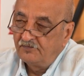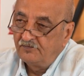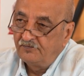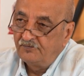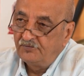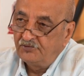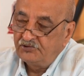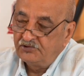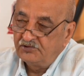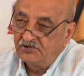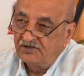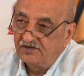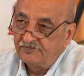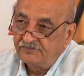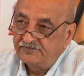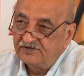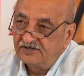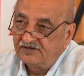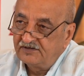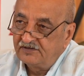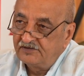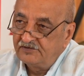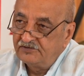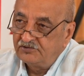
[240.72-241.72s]
would you have
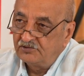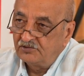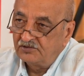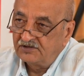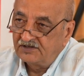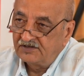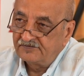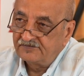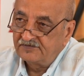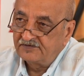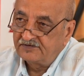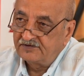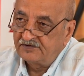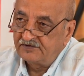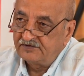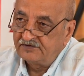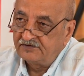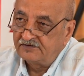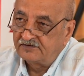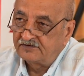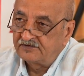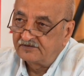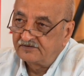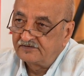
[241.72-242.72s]
taken yoga as a
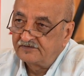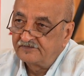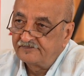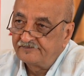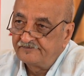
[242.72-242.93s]
career?